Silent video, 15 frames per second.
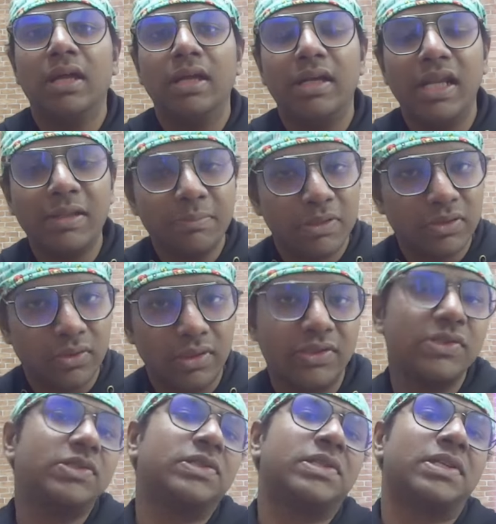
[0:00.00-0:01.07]
neck
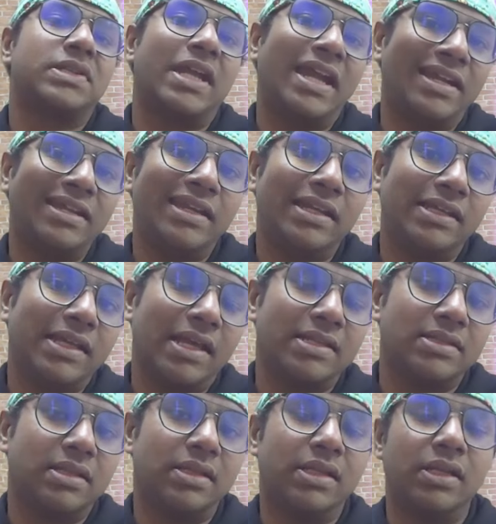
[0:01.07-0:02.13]
pathology such as head and neck
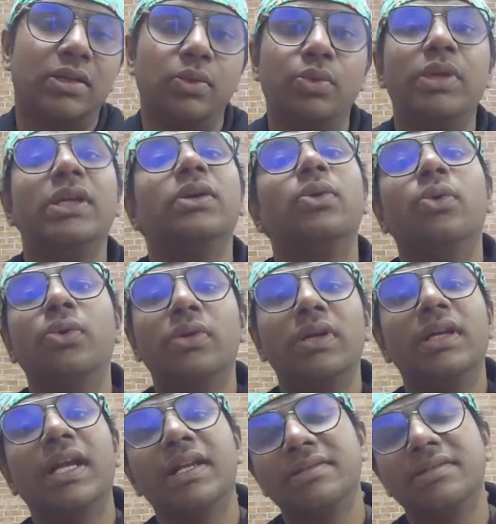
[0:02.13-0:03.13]
cancer including oral